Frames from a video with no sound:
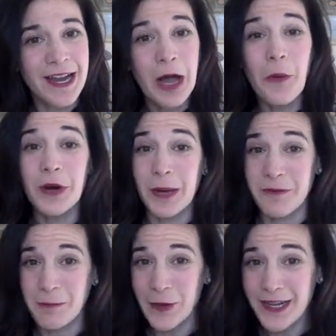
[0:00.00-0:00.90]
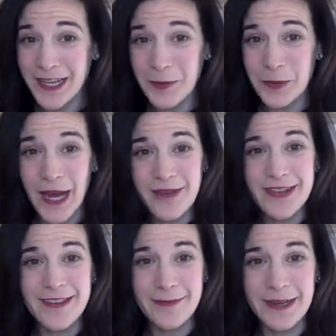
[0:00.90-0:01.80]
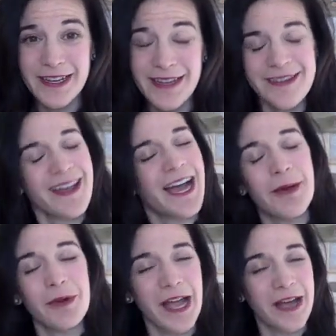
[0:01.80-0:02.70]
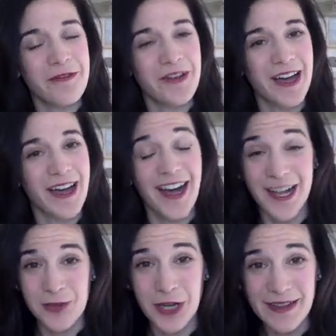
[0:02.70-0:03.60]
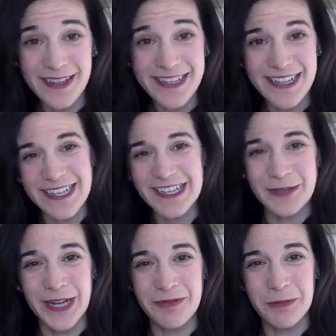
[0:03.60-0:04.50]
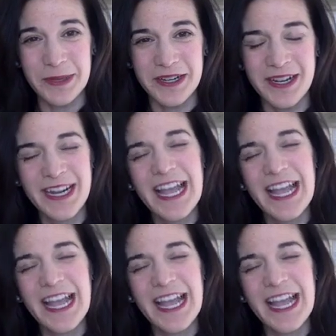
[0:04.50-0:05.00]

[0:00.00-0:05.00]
When I was pregnant, we were having these meetings, I would have hot chocolate and he would have a beer.